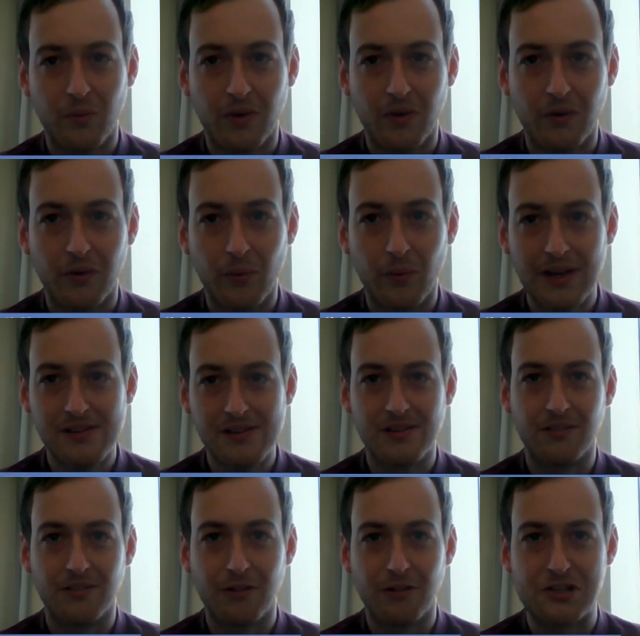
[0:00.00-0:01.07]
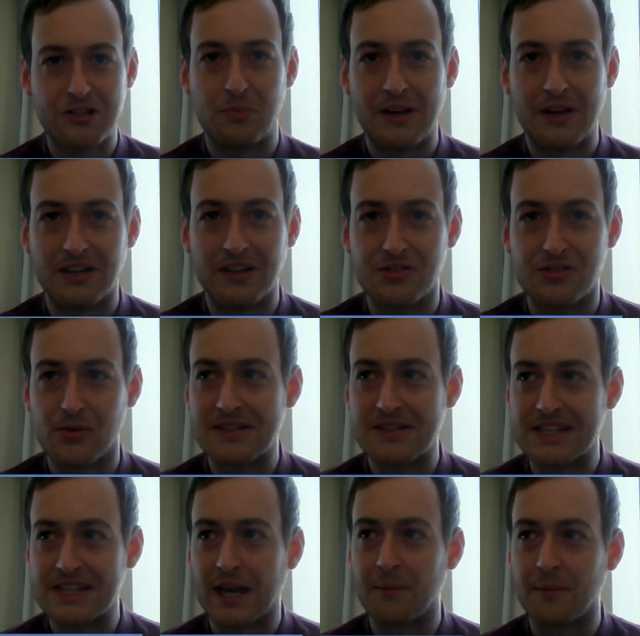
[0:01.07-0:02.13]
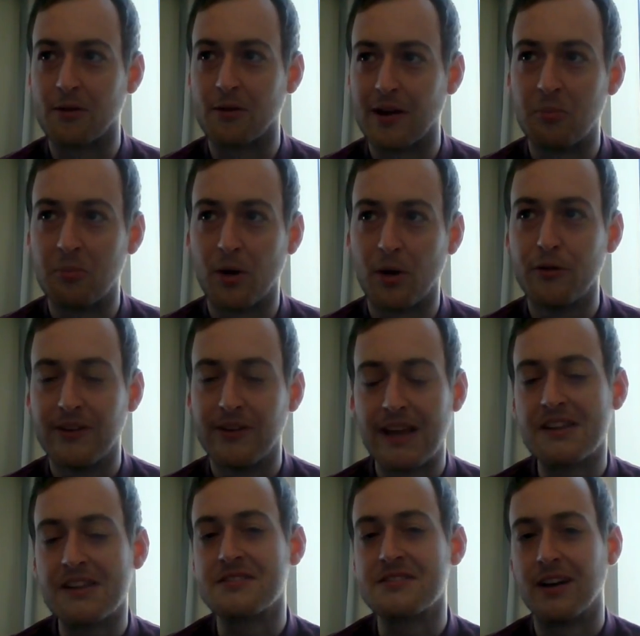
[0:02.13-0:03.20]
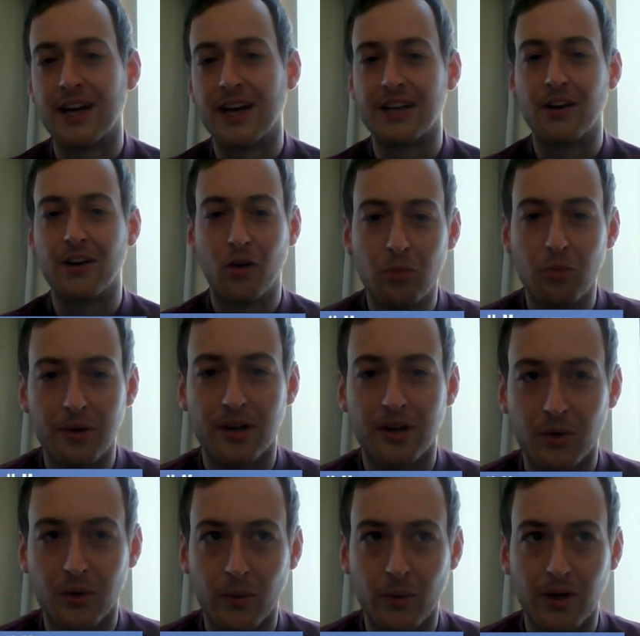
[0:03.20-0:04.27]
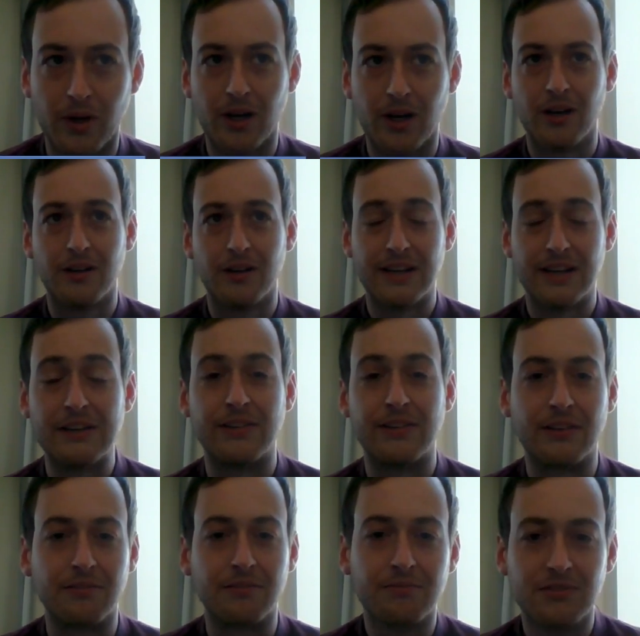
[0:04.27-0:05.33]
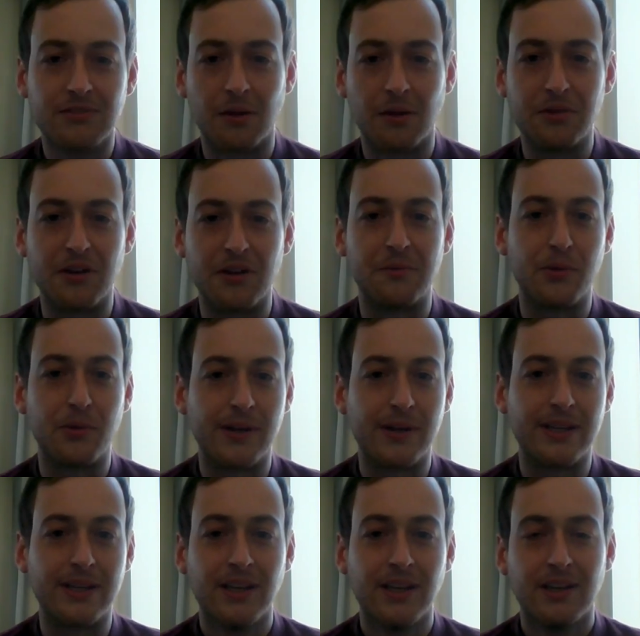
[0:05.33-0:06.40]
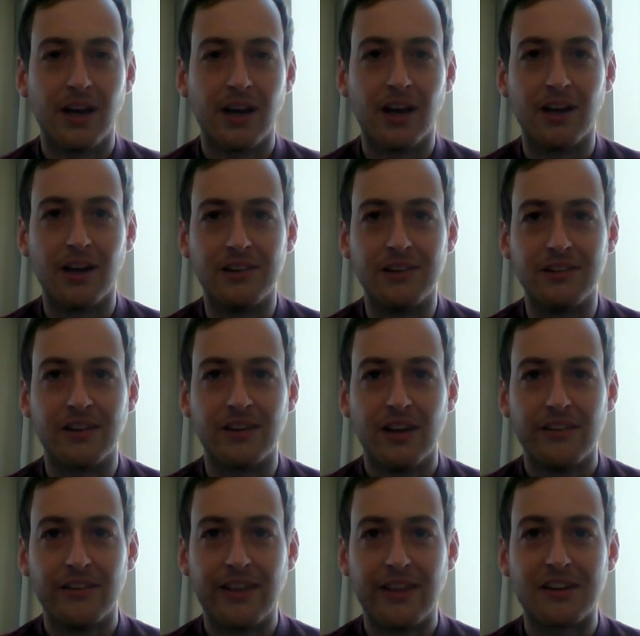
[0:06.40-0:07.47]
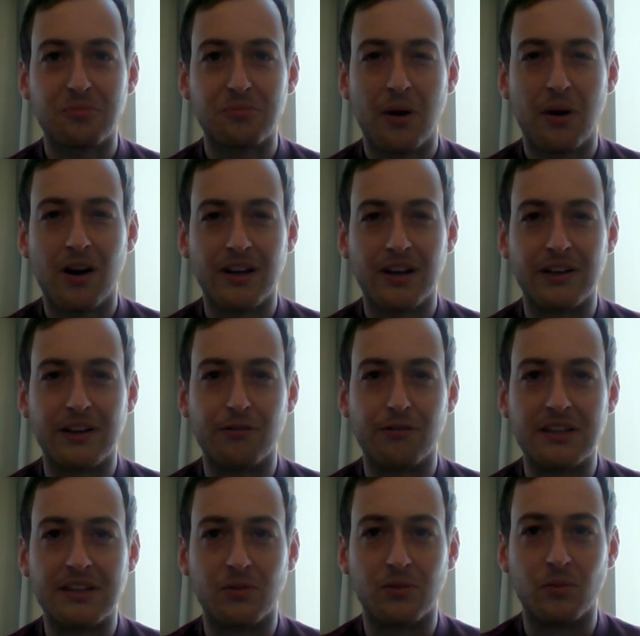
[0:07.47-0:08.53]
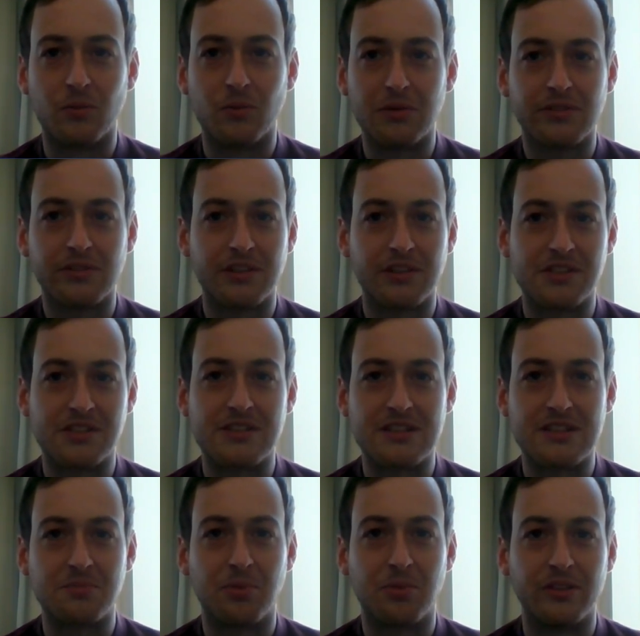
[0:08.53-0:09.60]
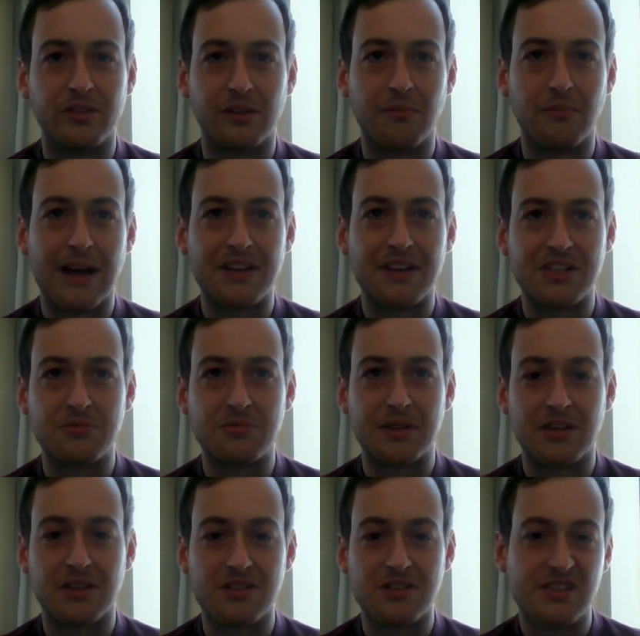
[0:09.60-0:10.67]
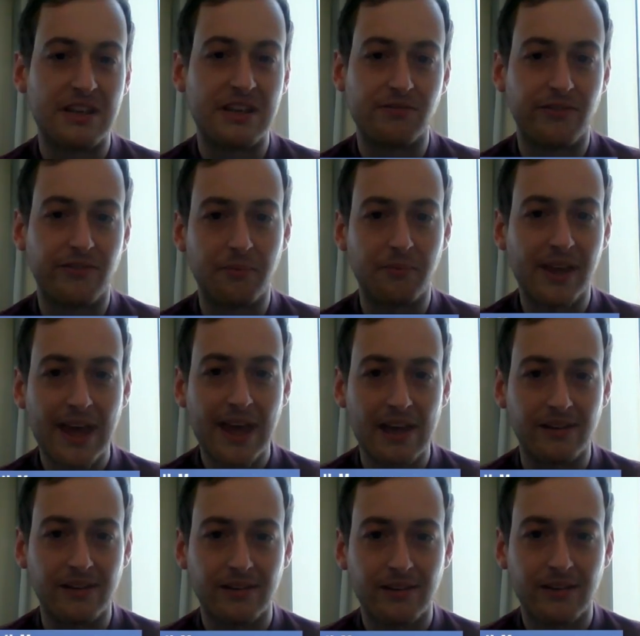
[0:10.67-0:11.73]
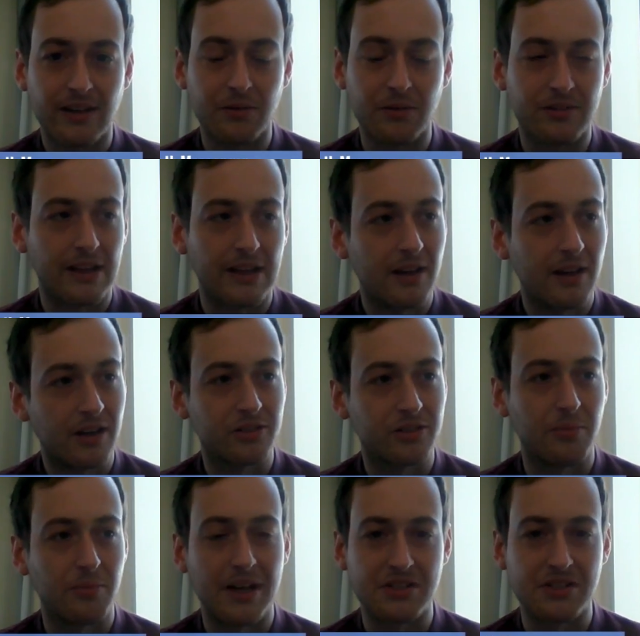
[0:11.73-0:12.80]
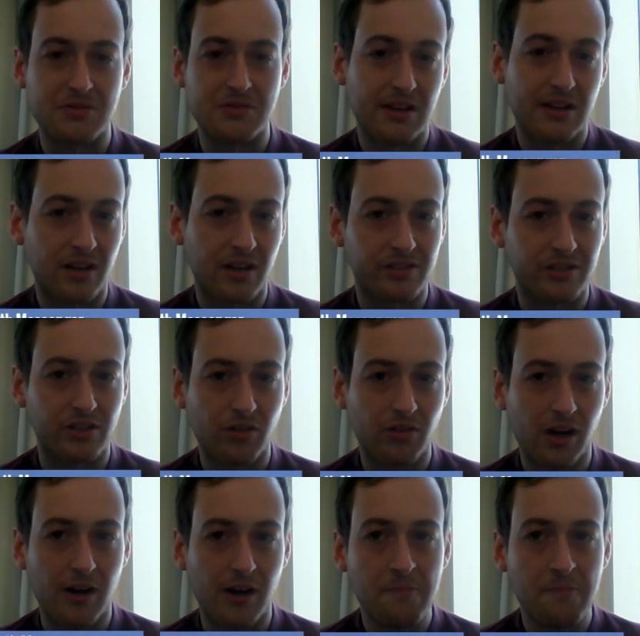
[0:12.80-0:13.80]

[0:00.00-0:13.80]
When WrestleMania 20 came around, both Lesnar and Goldberg were leaving WWE. And that's partly the reason why it was such a disappointing match, is because neither of them cared. It was their last match. It was their last hurrah.